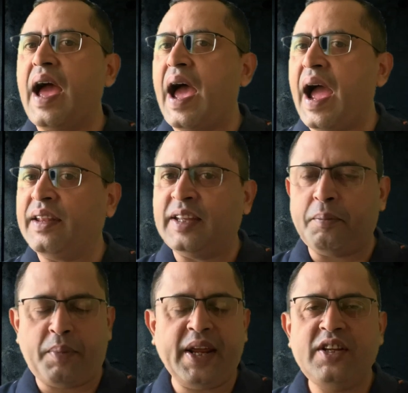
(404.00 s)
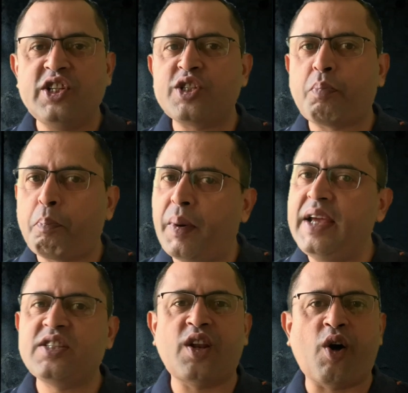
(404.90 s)
And their brain just
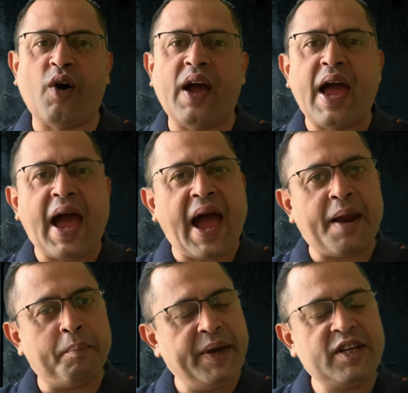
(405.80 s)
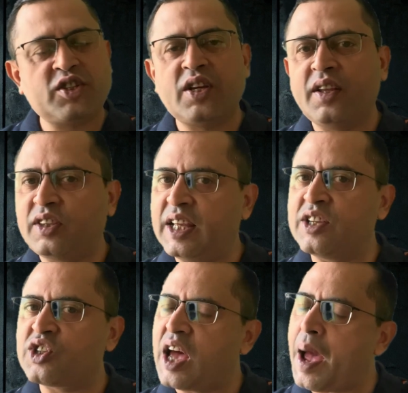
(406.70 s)
plays along and makes
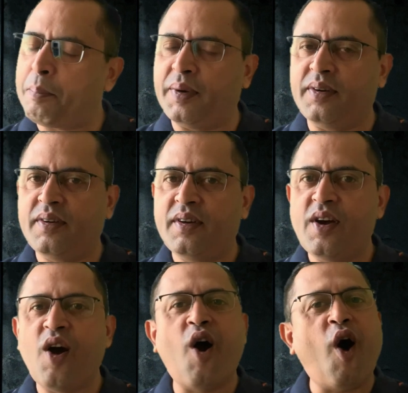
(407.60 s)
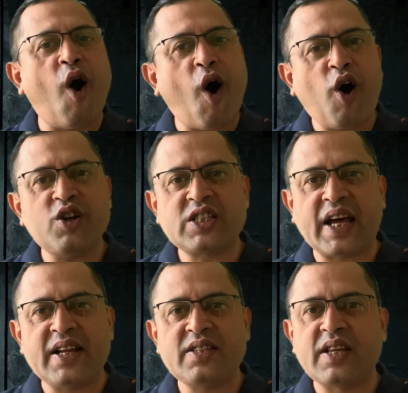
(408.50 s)
things happen. All
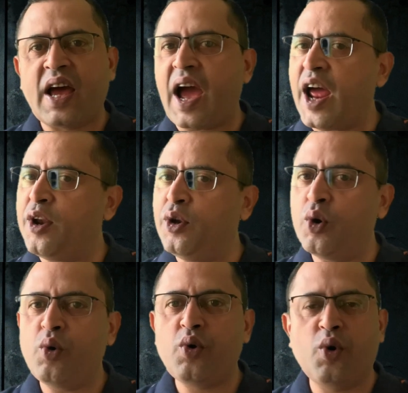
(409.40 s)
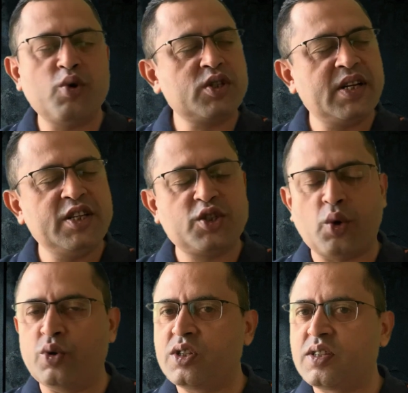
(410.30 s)
signs and no ghostly
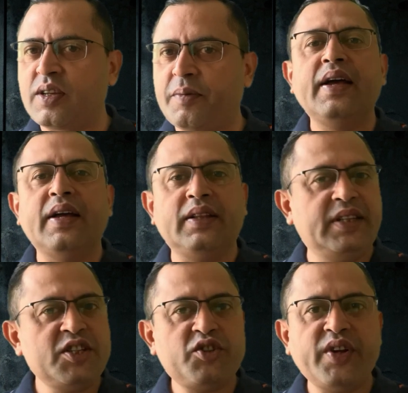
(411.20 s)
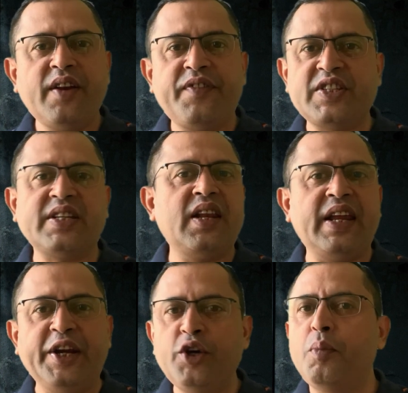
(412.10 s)
souls. This real physical
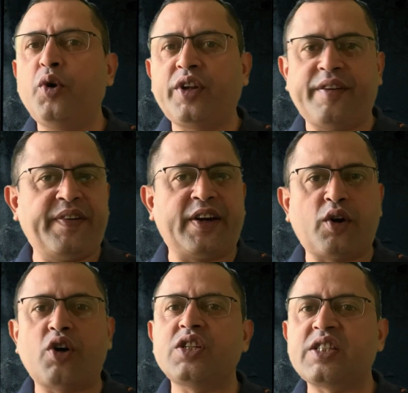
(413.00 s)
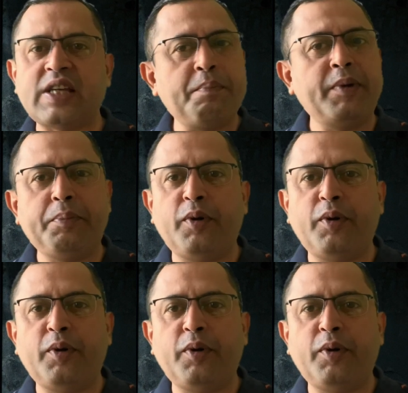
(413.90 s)
ideomotor effect causes some people